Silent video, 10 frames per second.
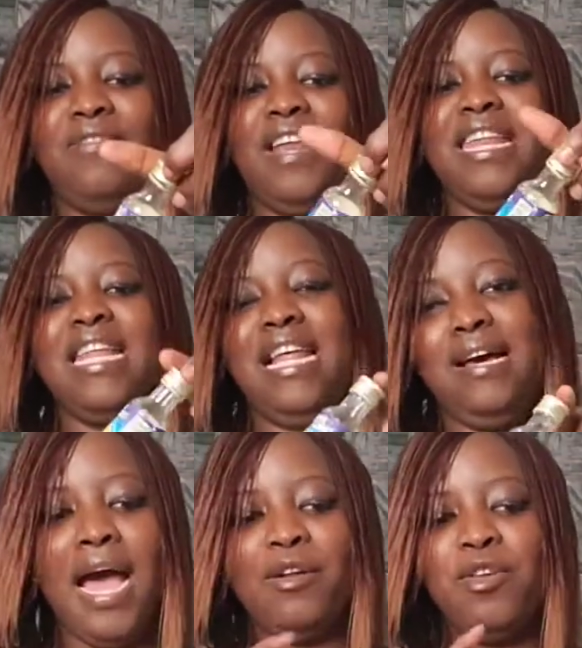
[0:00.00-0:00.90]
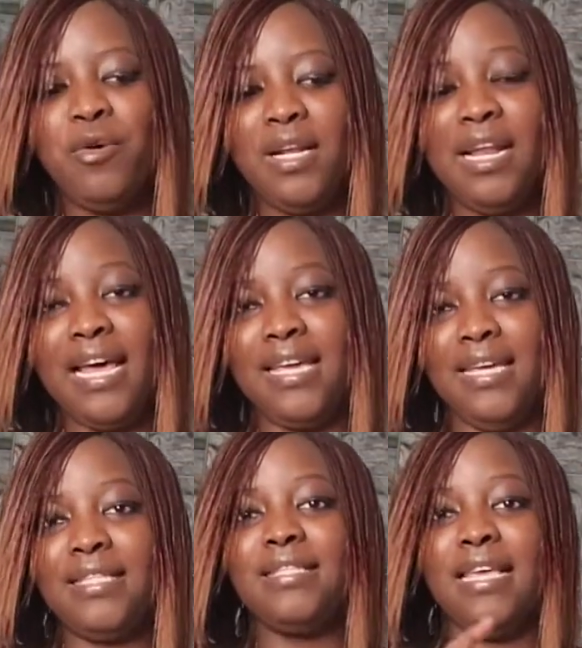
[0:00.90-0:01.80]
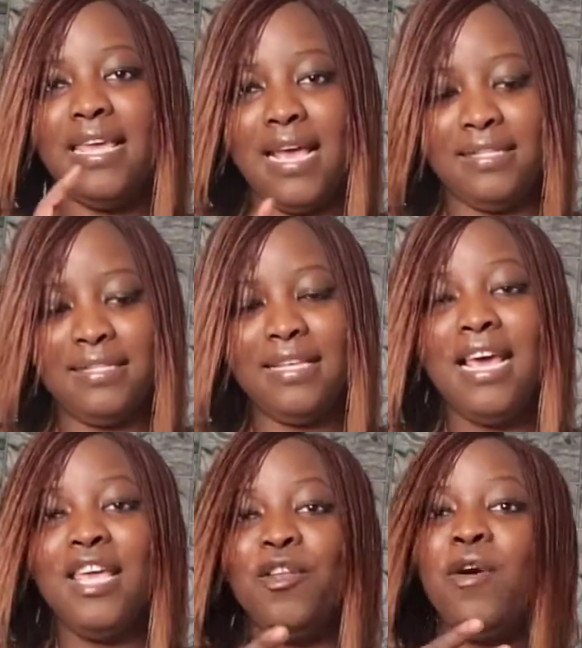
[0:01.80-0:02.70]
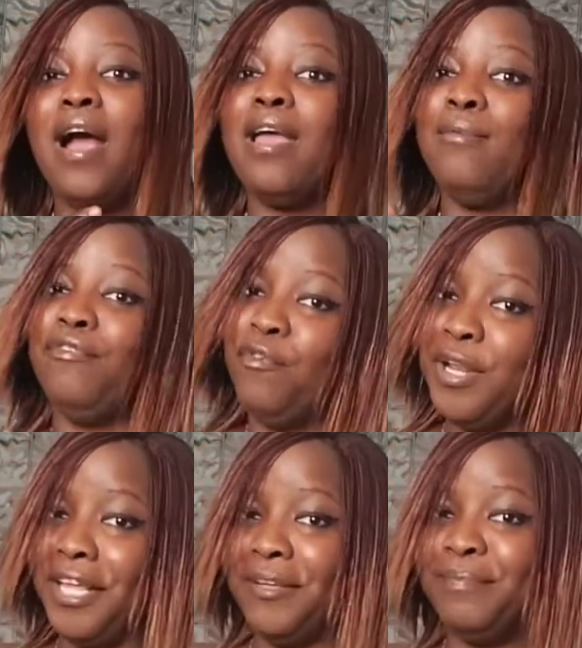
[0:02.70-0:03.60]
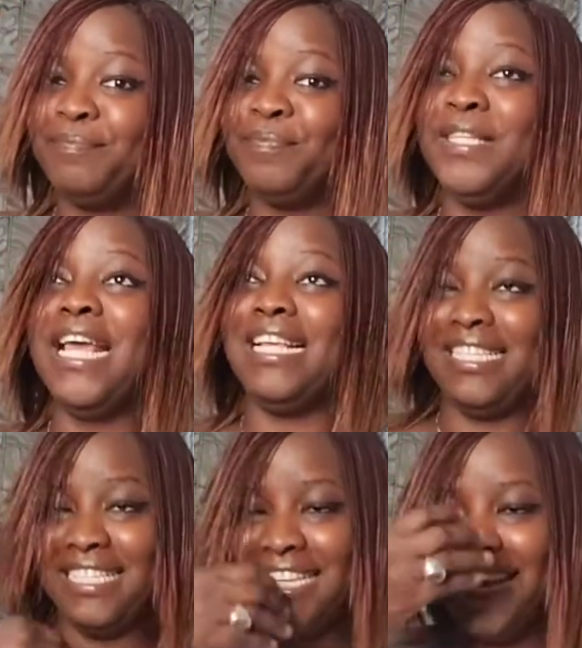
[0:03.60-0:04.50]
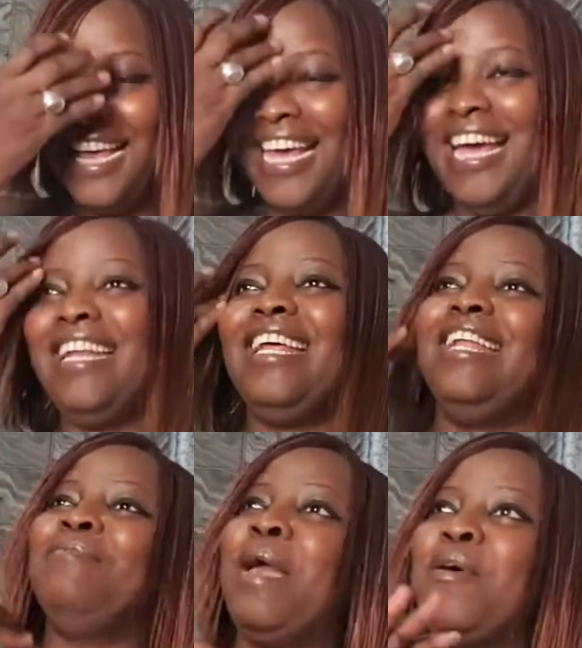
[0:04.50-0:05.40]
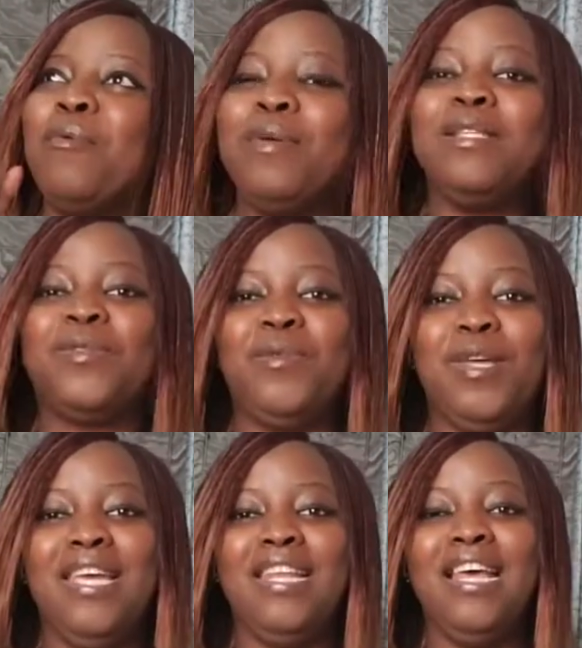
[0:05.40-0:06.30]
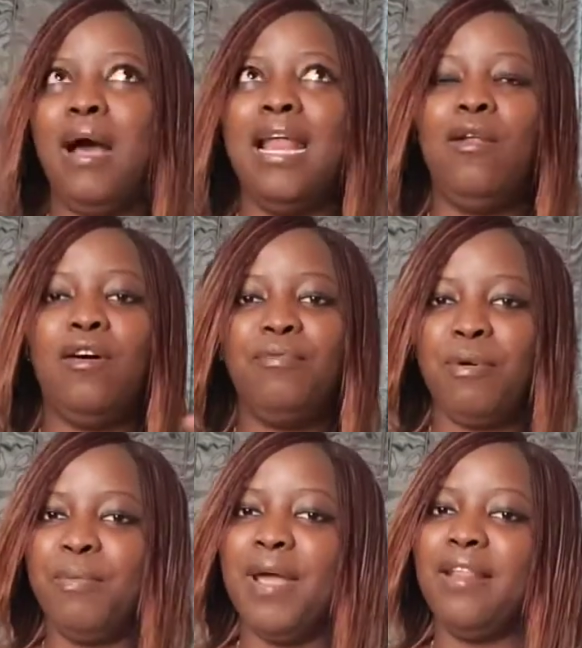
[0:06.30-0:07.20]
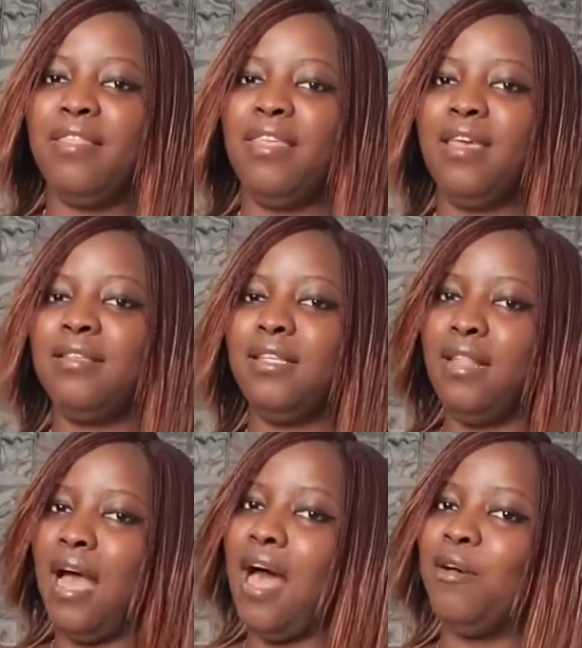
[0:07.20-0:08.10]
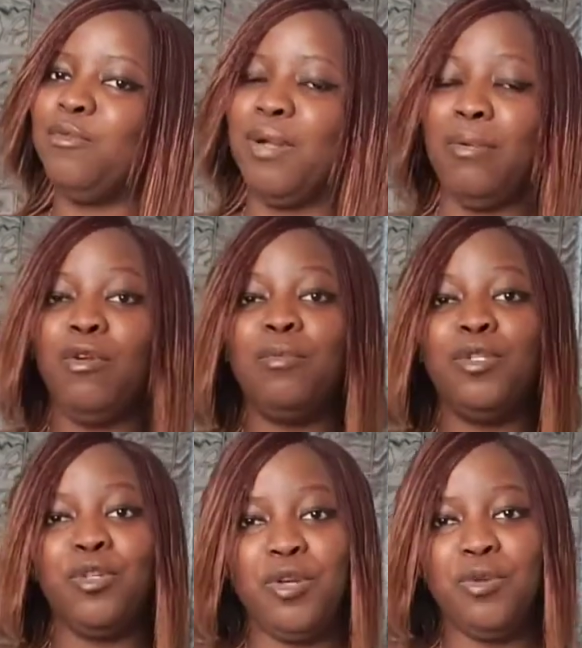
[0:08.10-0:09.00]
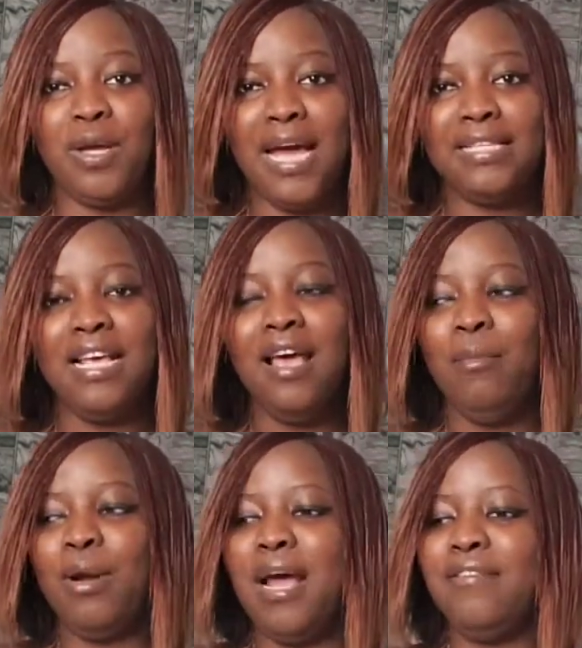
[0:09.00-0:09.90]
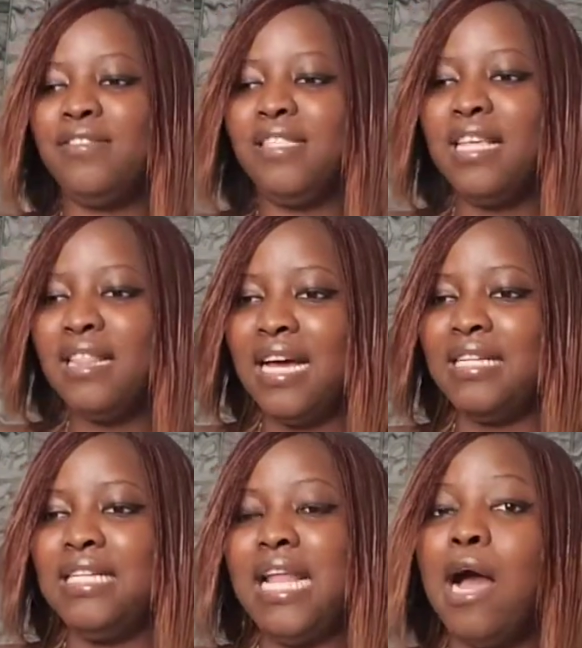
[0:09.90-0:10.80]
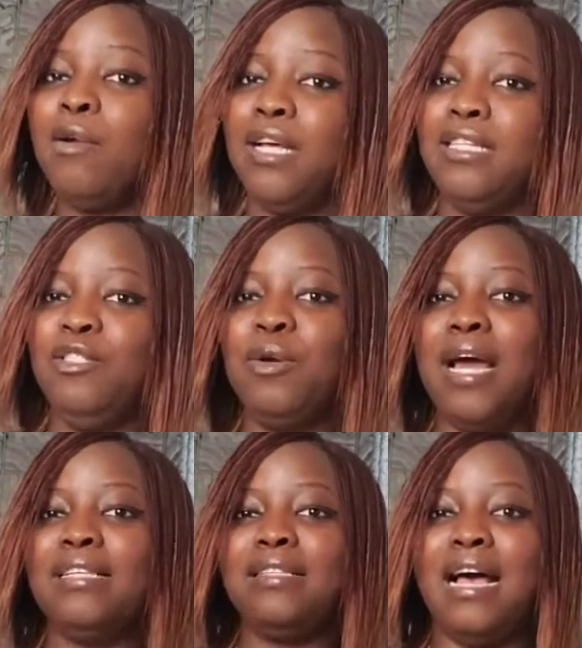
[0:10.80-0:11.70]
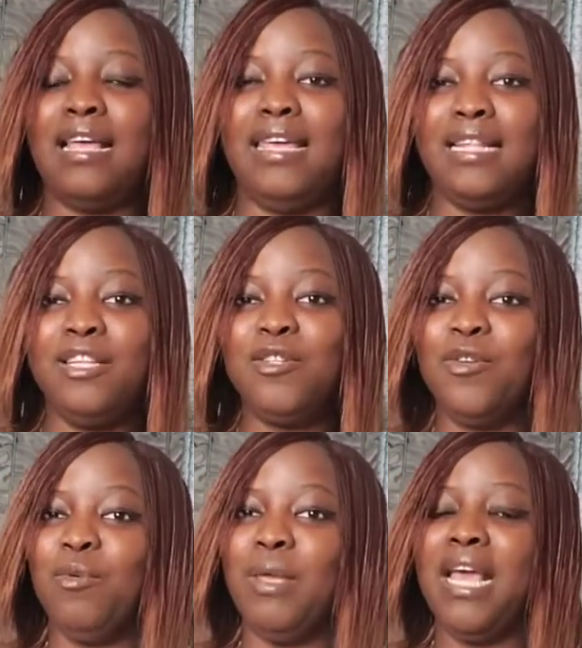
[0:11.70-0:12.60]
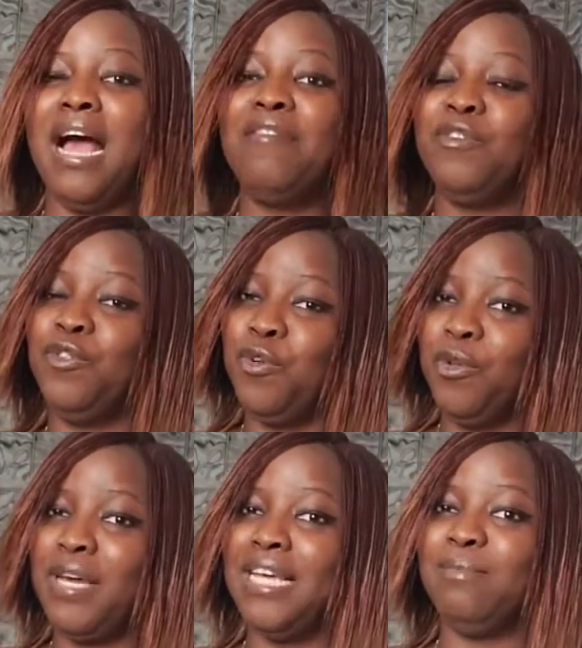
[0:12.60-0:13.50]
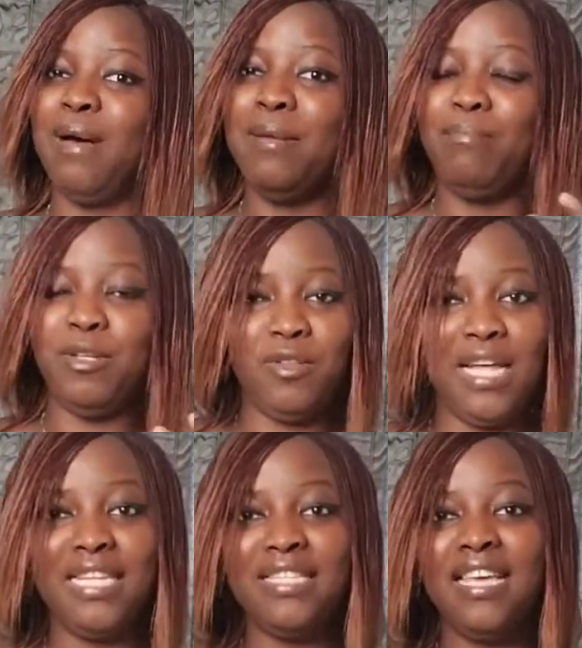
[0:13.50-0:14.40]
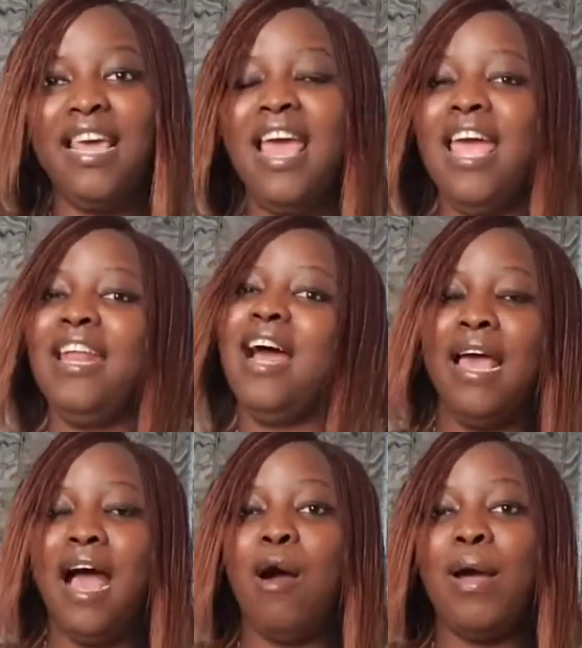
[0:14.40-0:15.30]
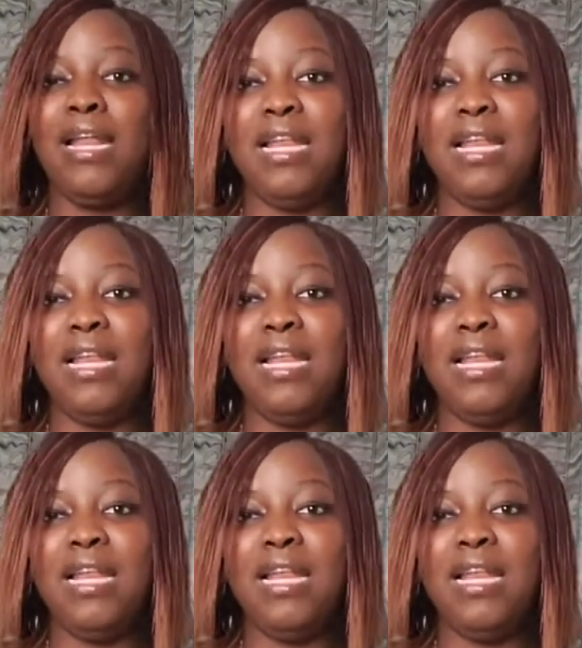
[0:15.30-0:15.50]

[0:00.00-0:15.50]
vanilla. I know you're gonna like it. Yes. You know I am foodie. Yes. And then my hobby is cooking. I love preparing things in the house, but I'll not be showing you guys. But I have seen that now that you guys are getting to know me, I have to show you guys my personality and how I